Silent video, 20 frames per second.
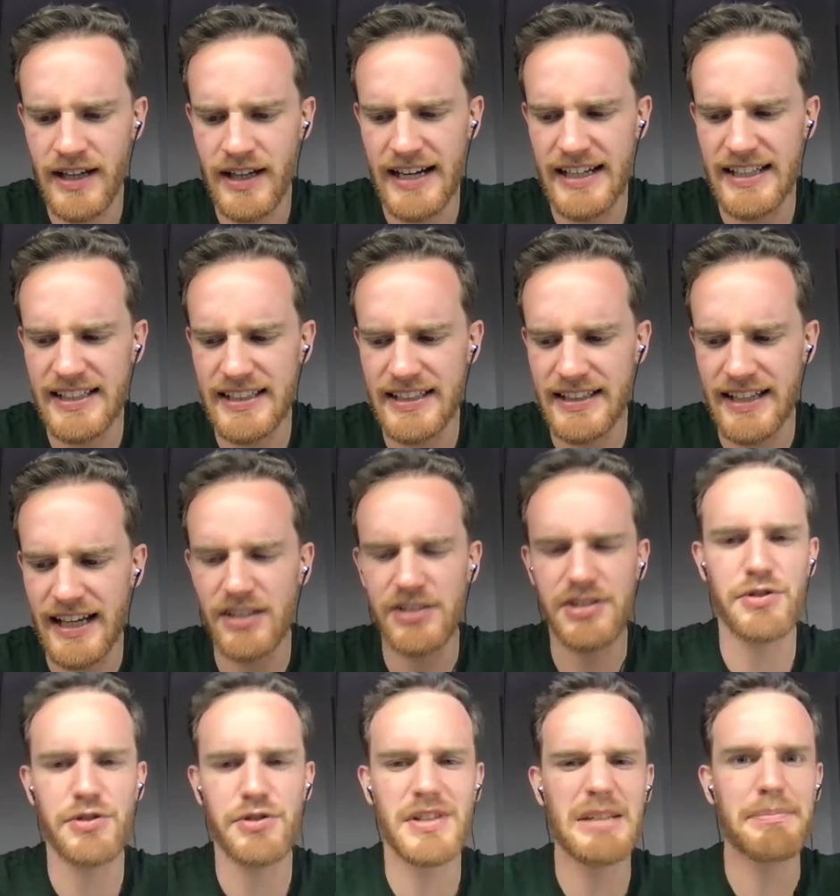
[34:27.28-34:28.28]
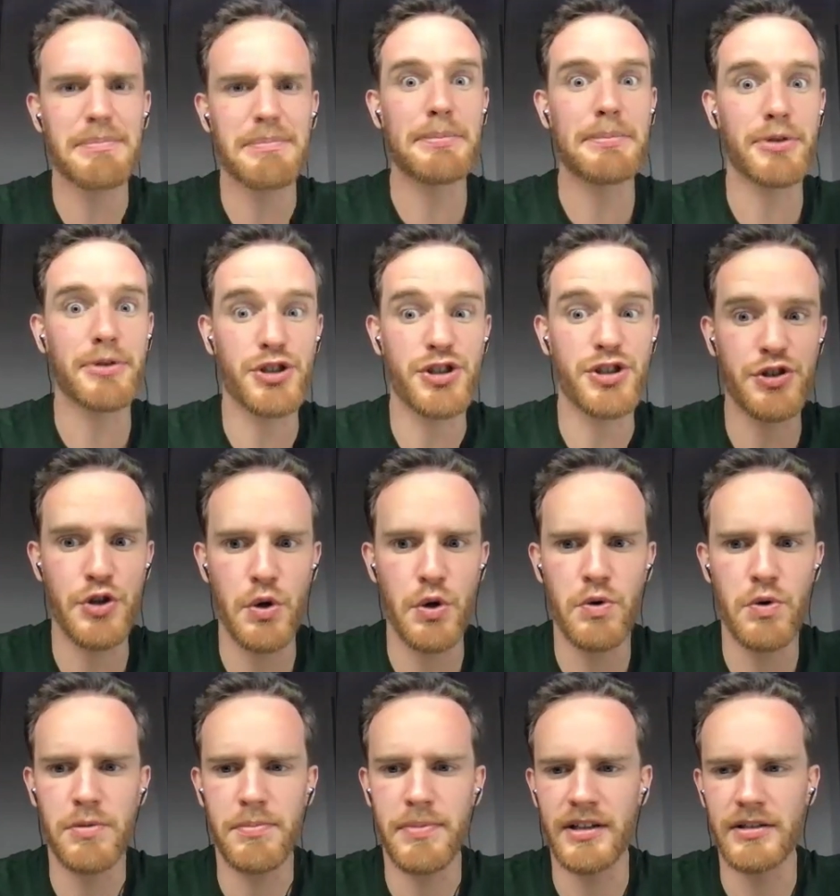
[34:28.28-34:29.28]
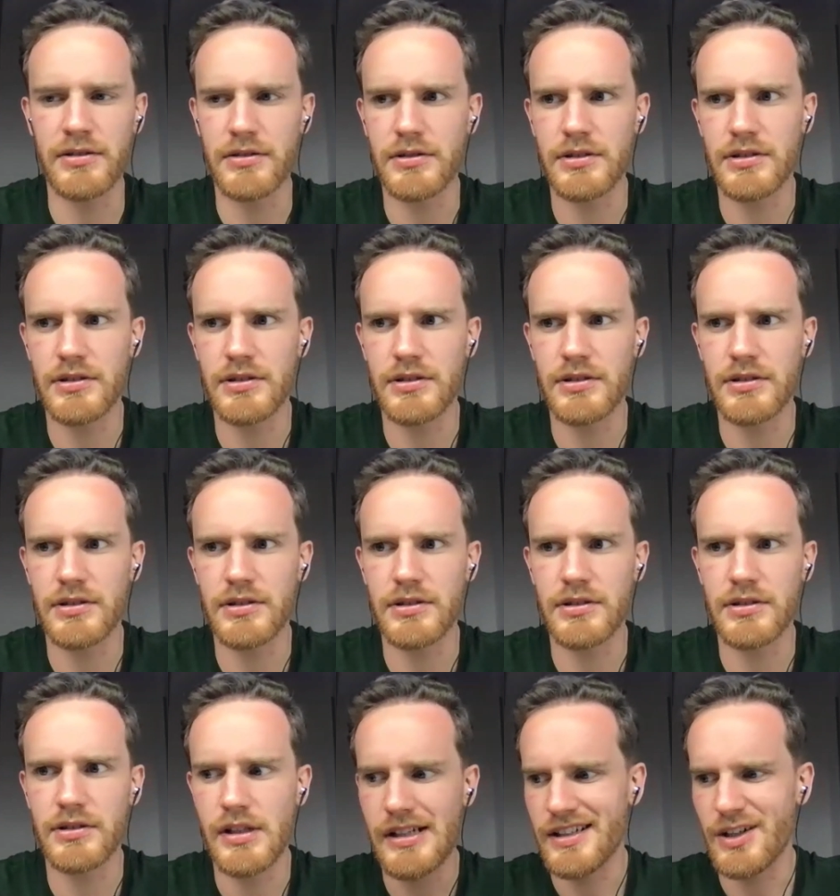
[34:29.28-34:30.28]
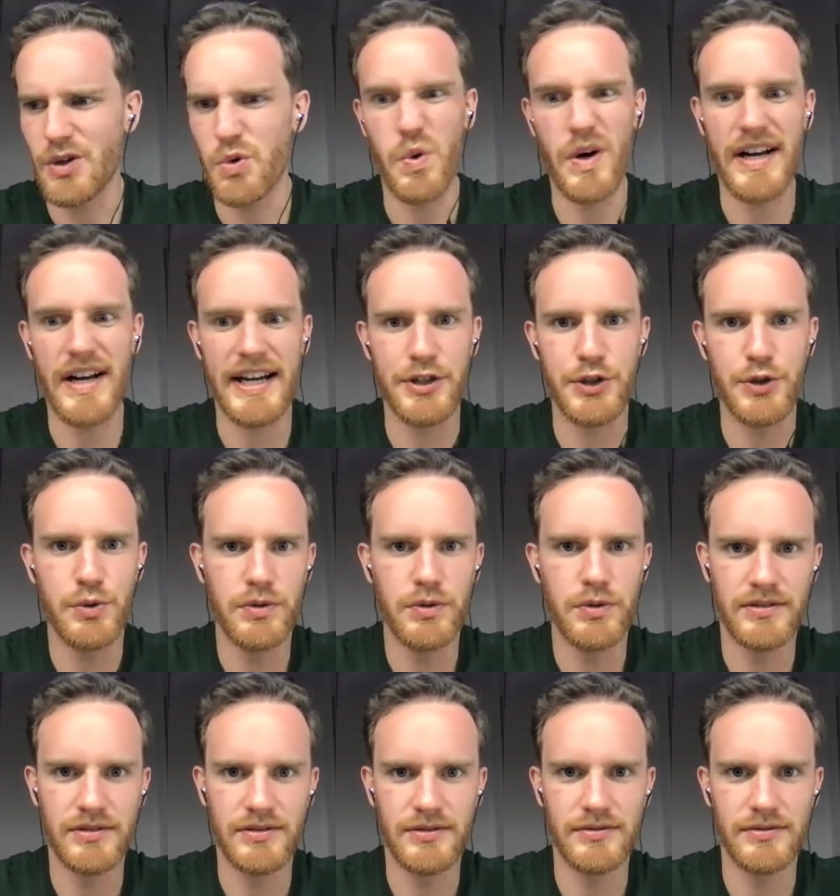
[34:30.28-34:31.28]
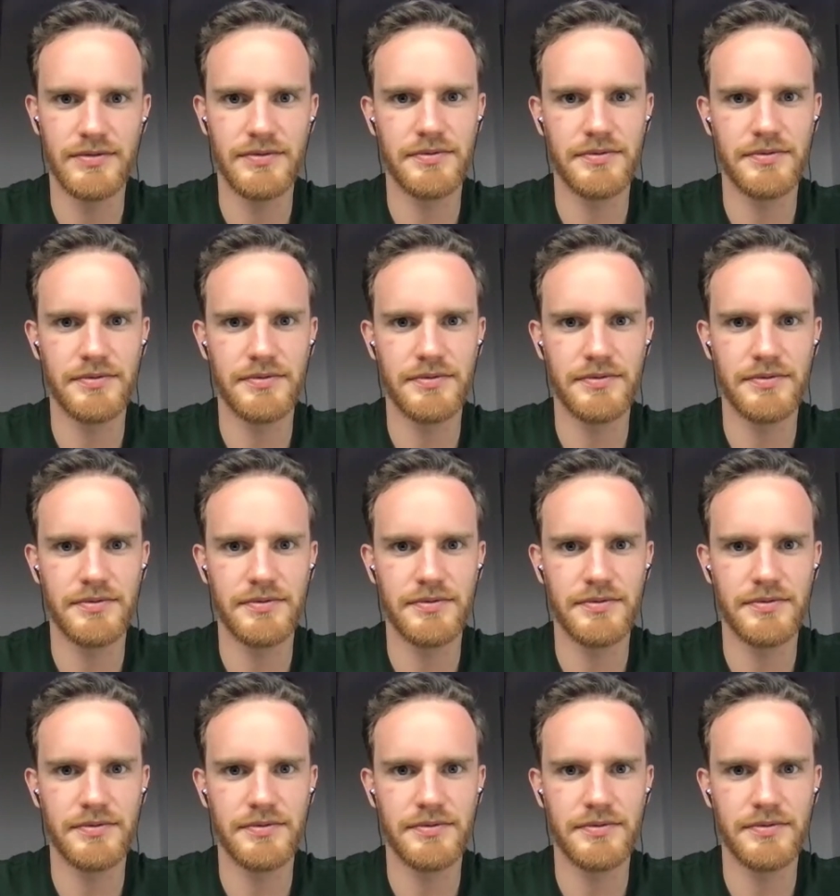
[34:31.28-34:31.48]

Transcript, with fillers: Anything else you think people should know about uh, what I do?